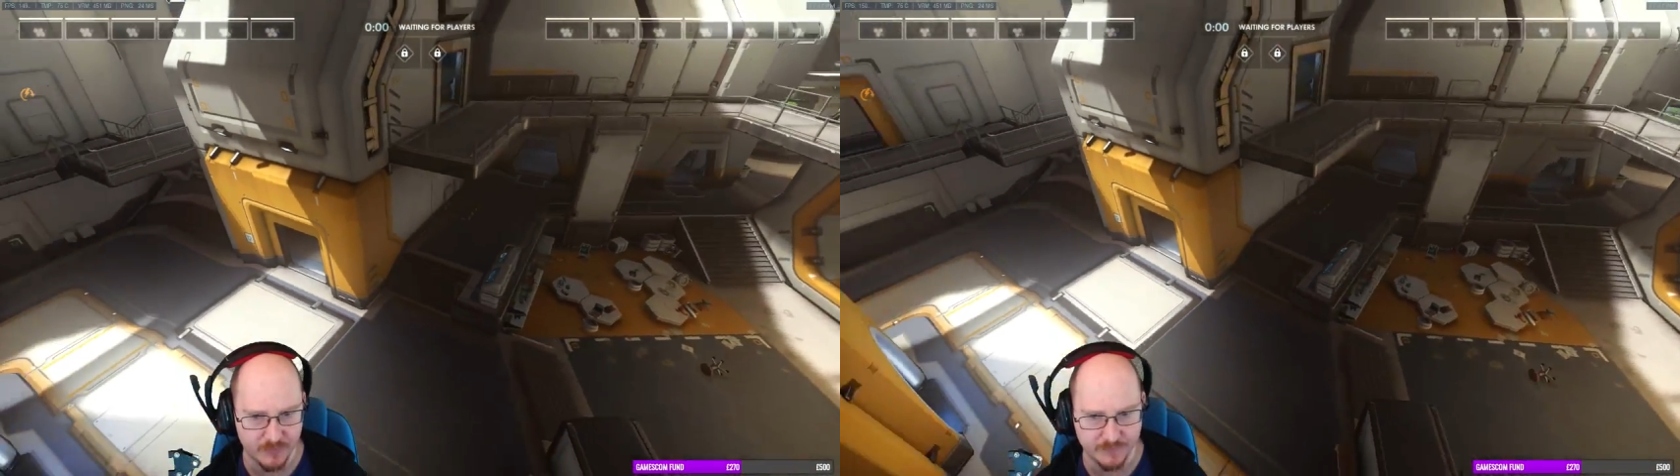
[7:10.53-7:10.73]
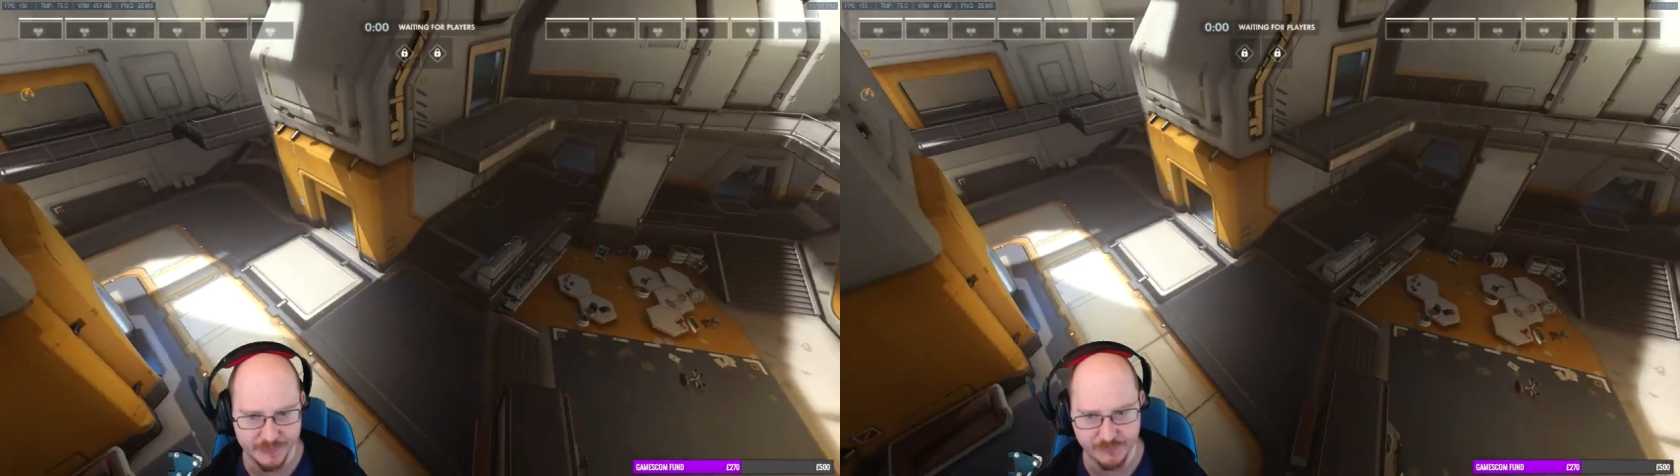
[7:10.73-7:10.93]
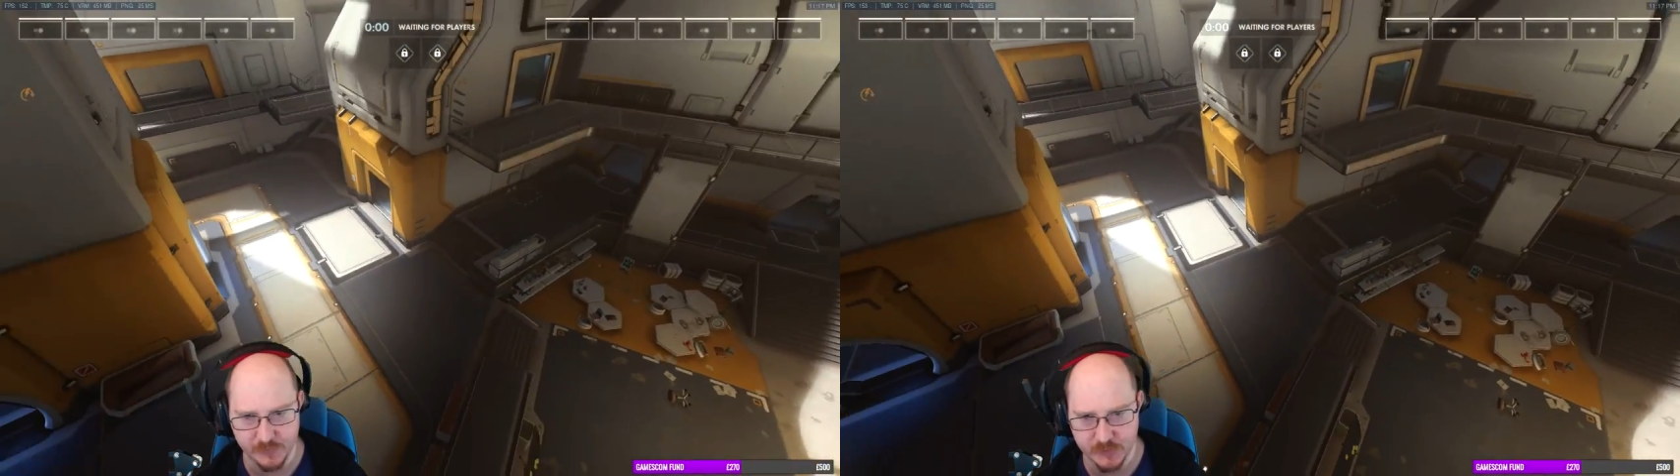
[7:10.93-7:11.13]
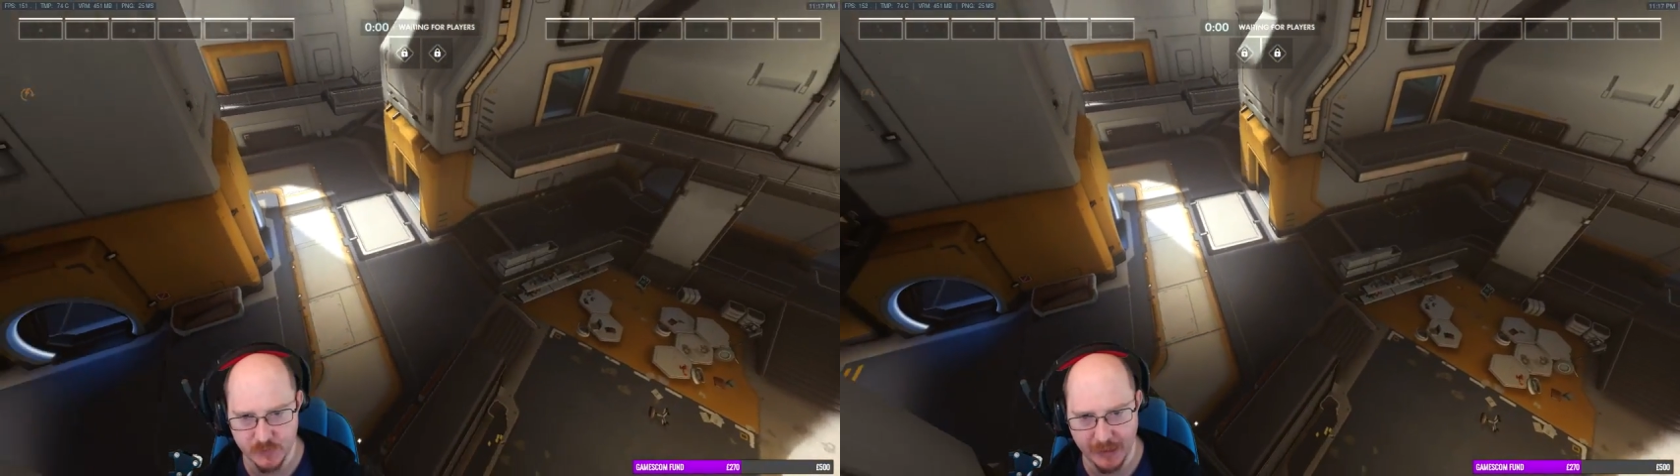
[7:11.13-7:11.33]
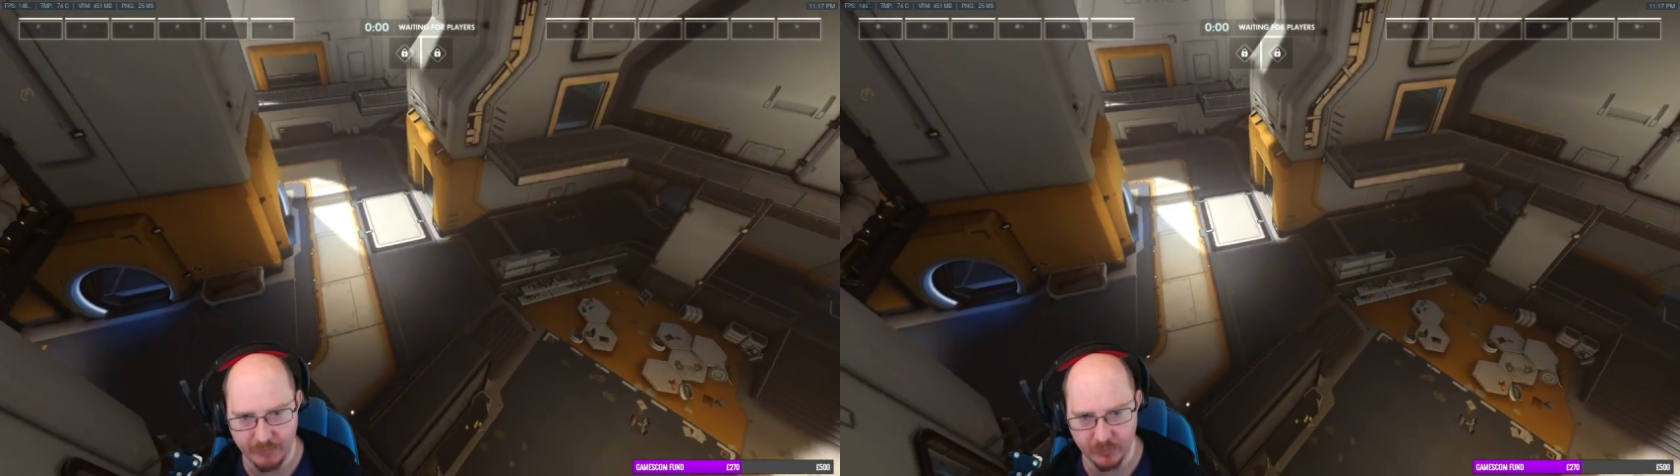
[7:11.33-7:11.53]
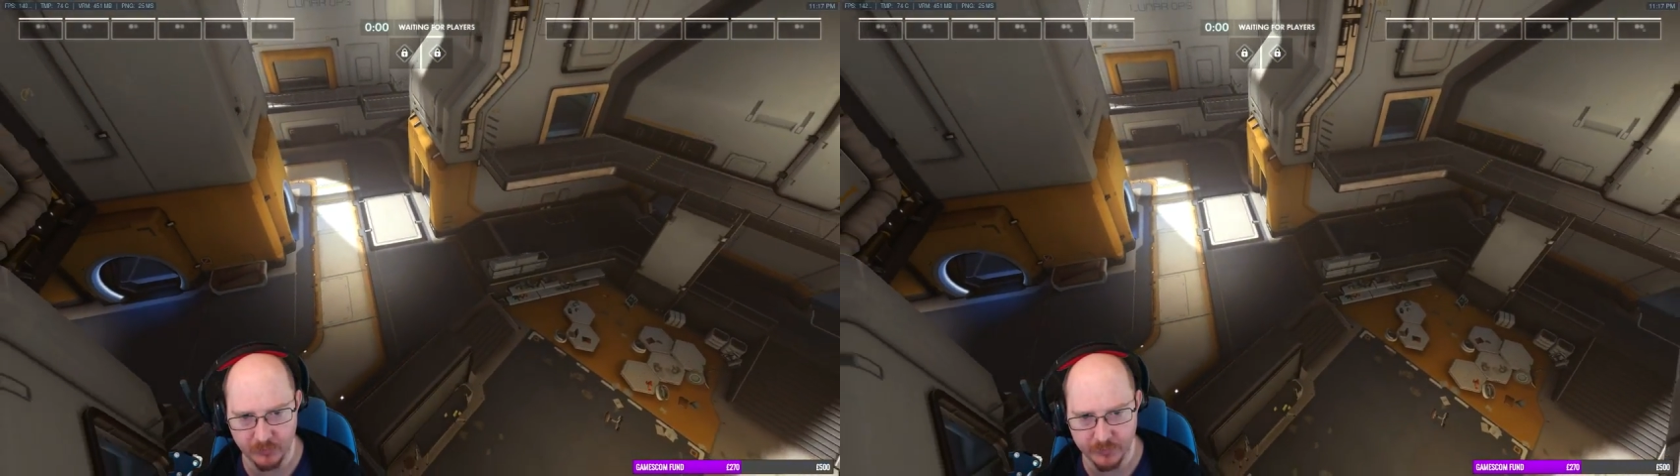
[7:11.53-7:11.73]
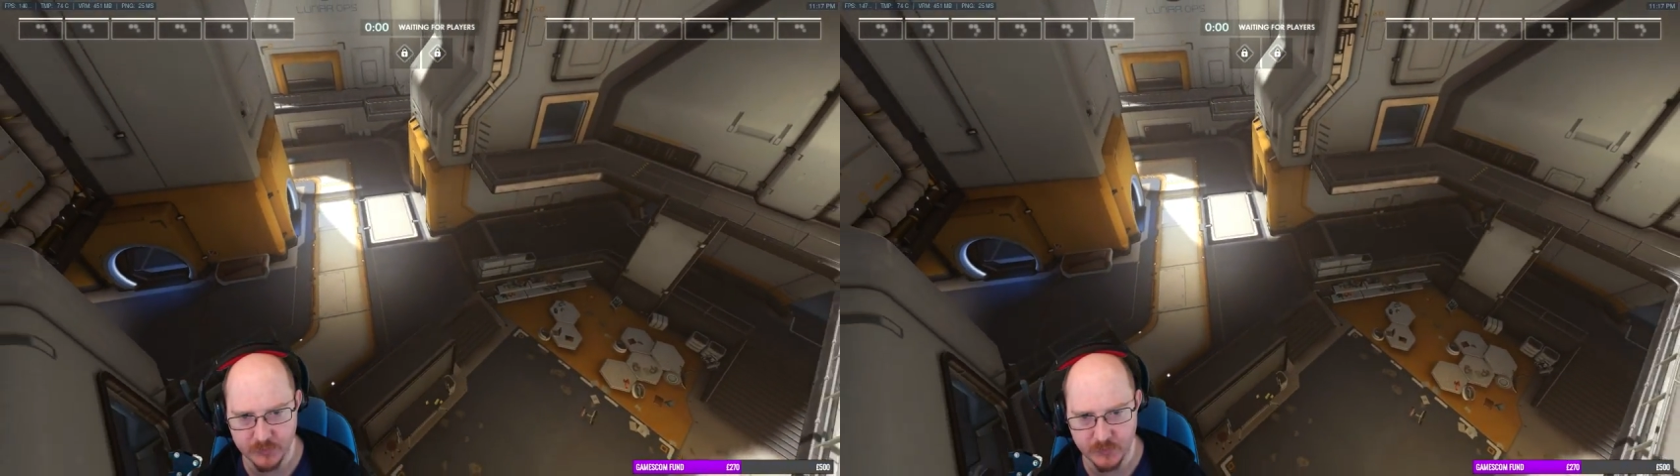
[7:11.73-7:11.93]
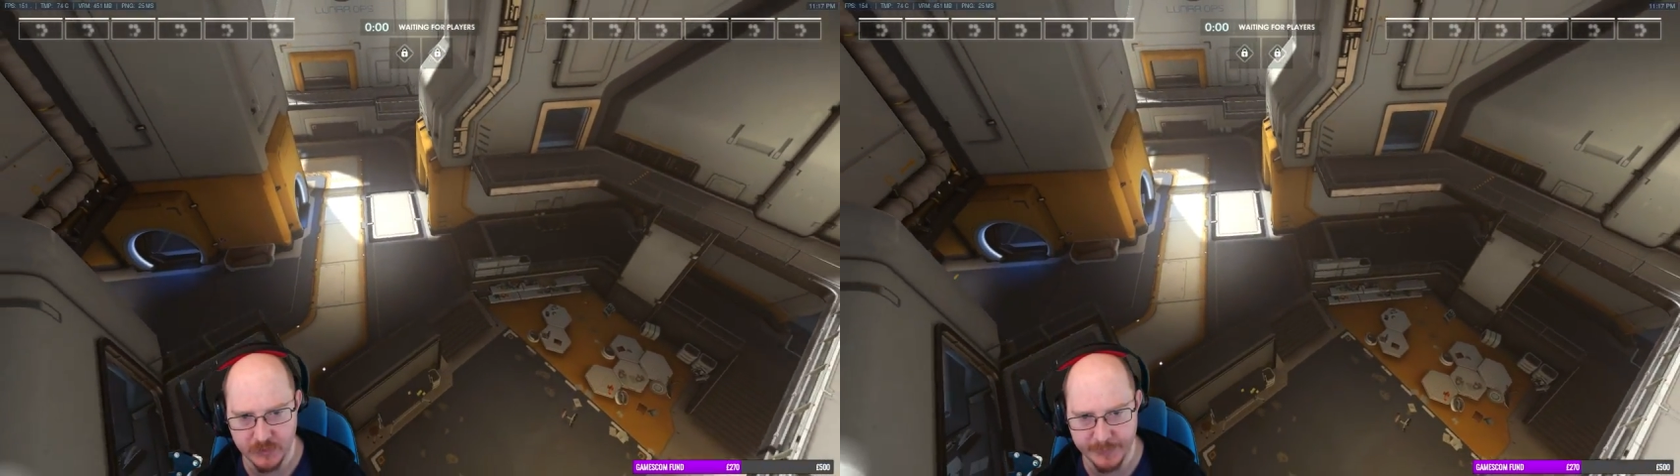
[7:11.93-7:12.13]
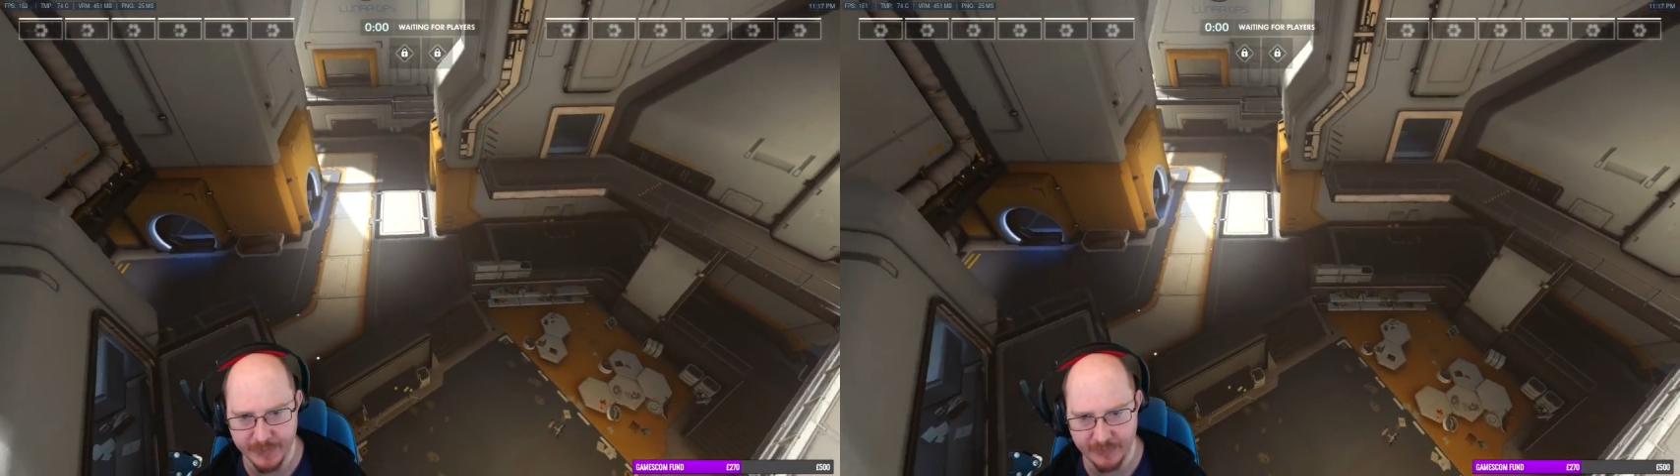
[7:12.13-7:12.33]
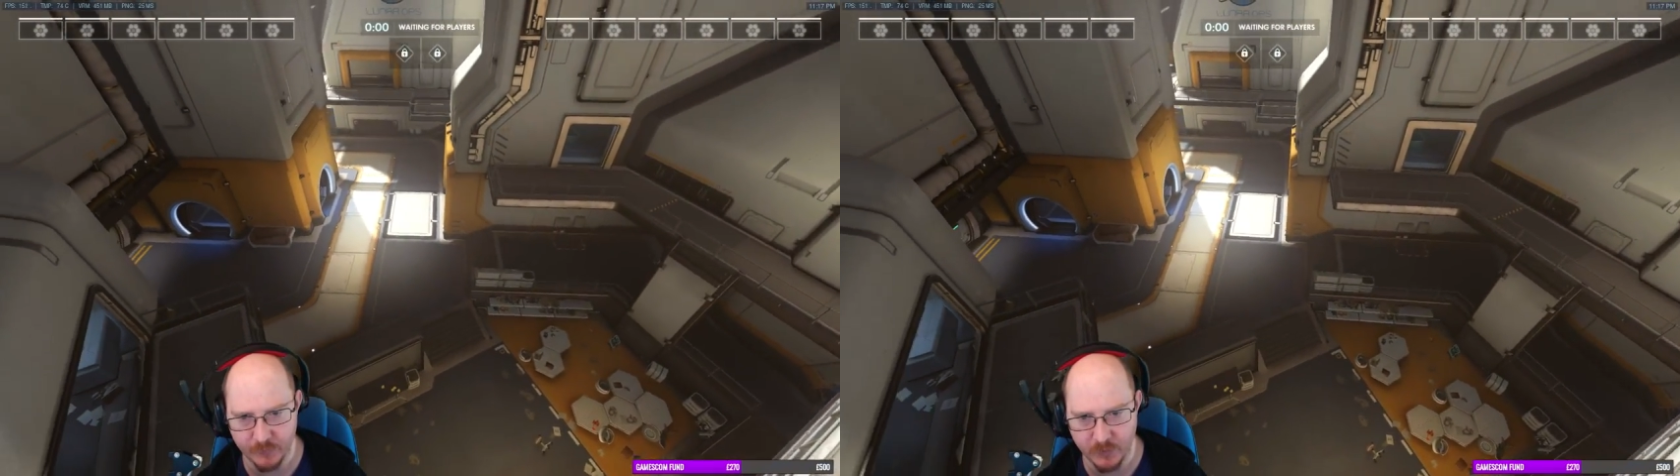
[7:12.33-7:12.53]
very different to how a lot of the 2CP
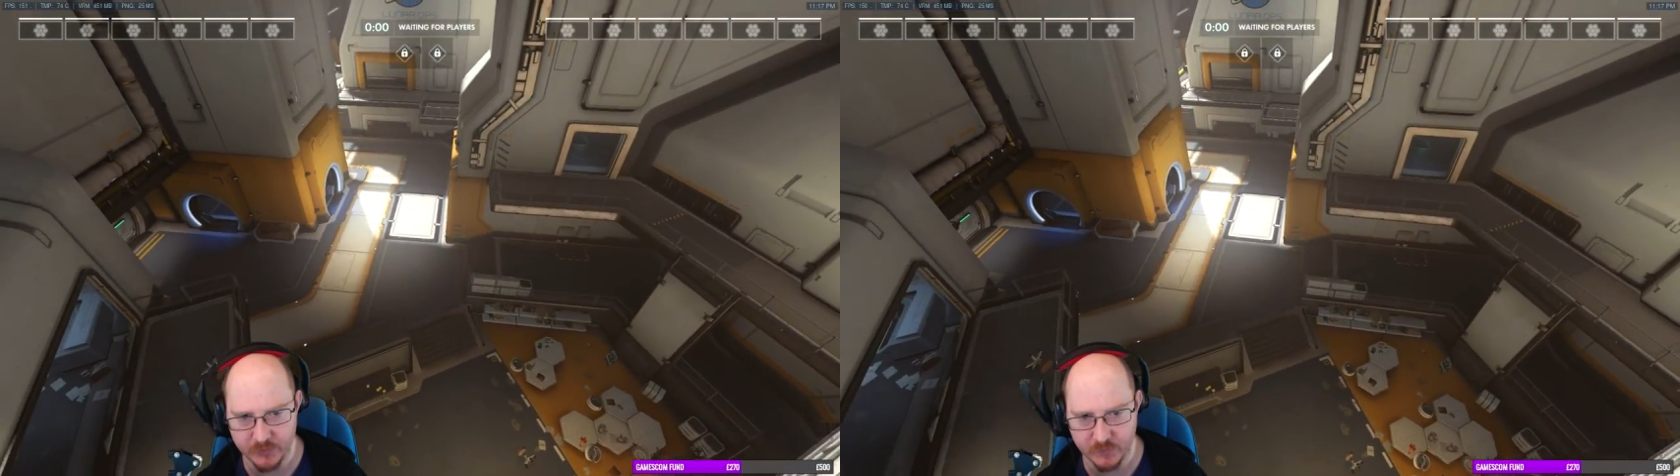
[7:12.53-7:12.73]
maps work,